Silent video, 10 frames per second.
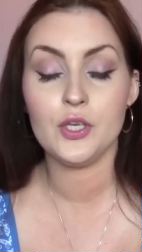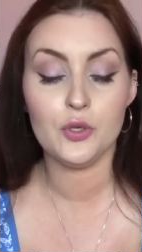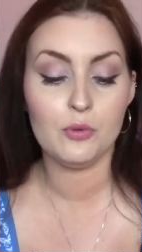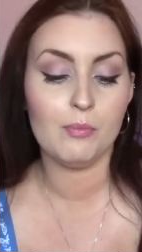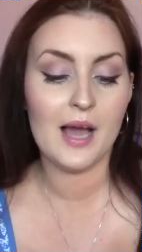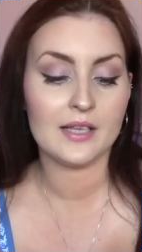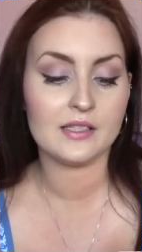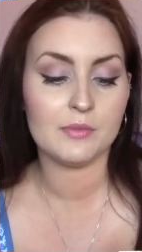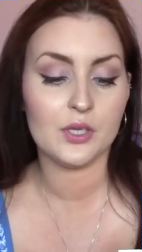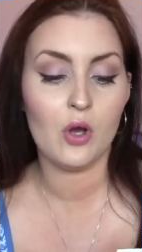the new
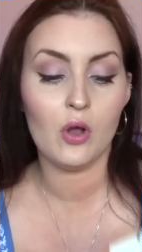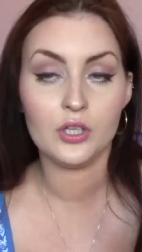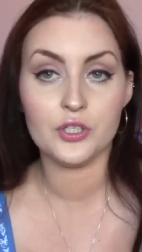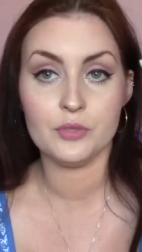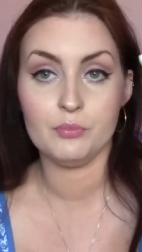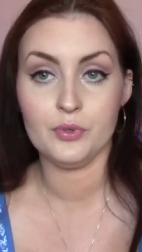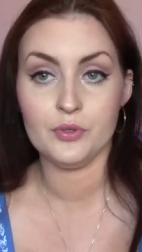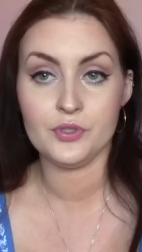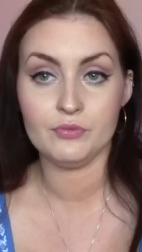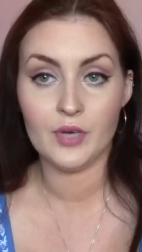Balance Me Collagen
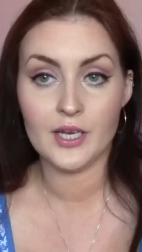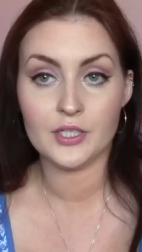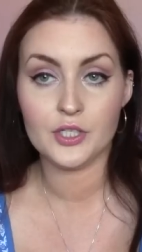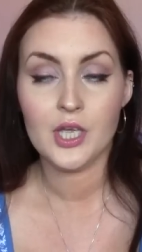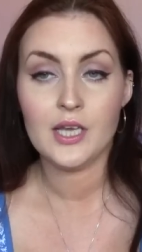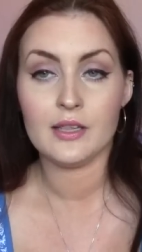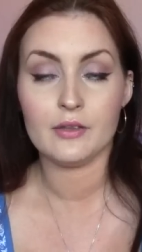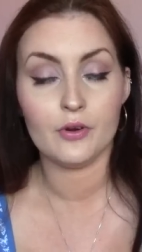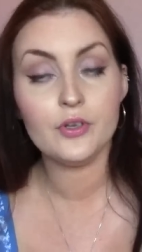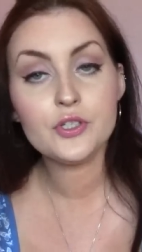Boost range. Now,
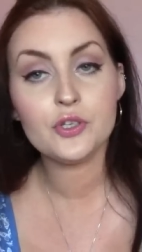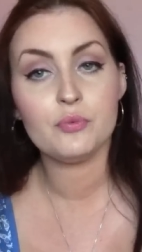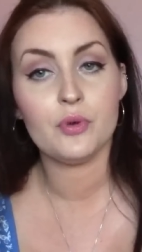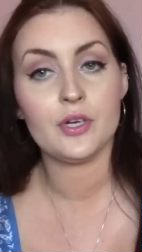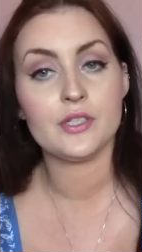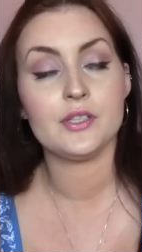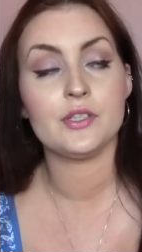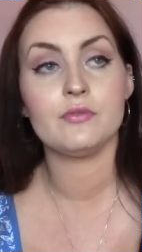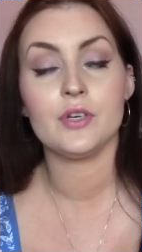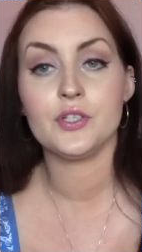there are only two products in
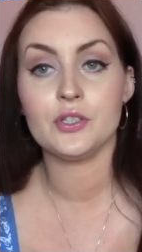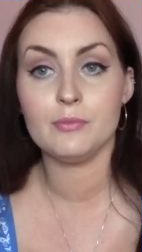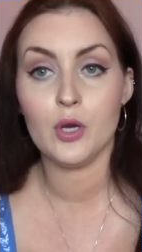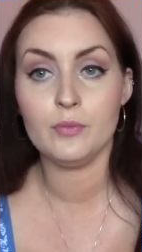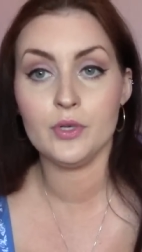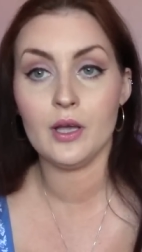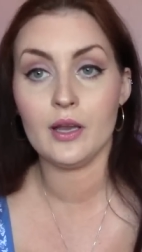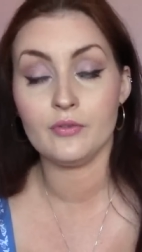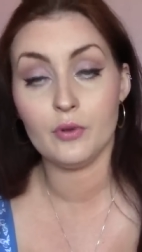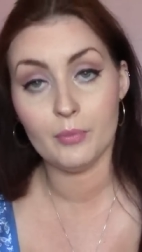this range at the moment,
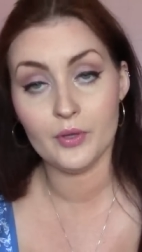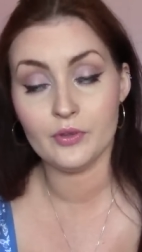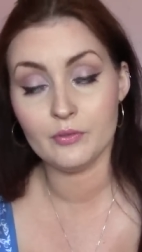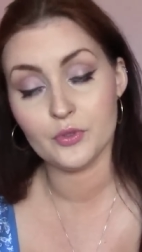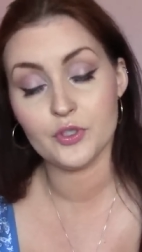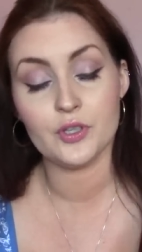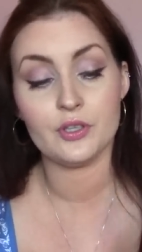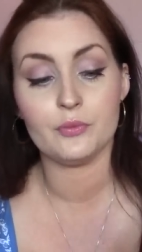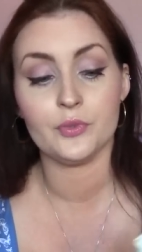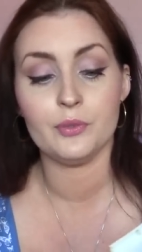and I've got both of them. I'll show you
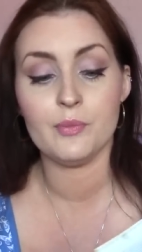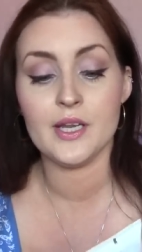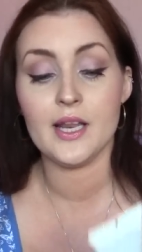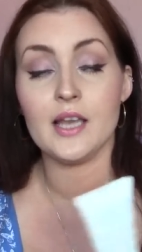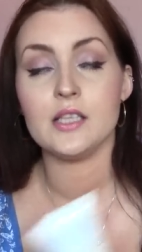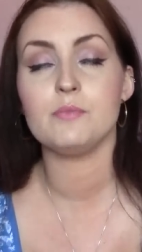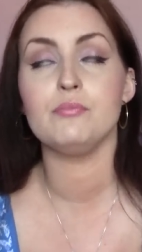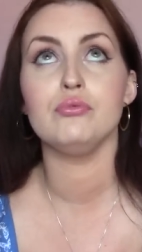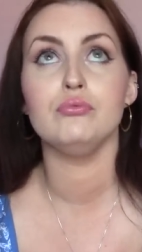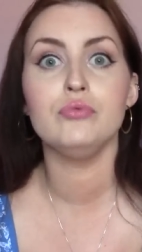the other one in a minute, and it's
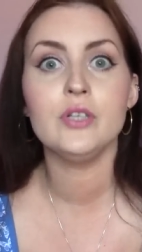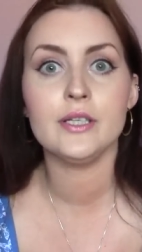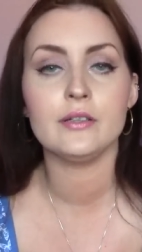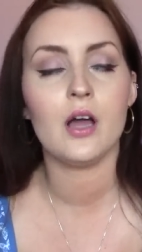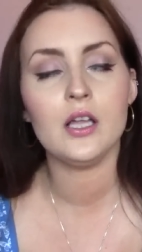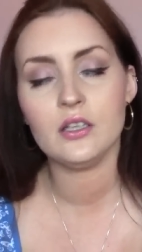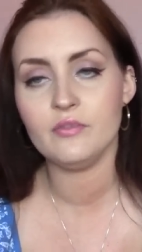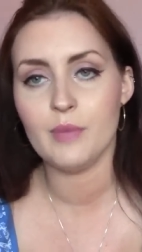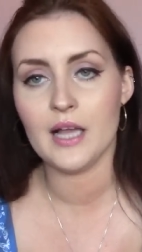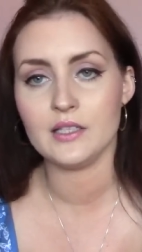brilliant. I
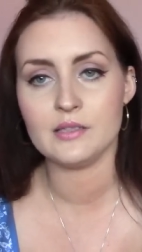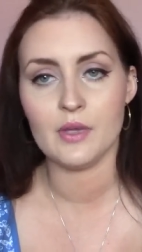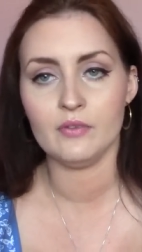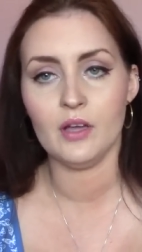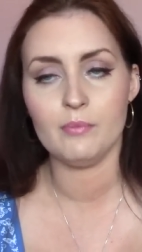love Balance Me. I've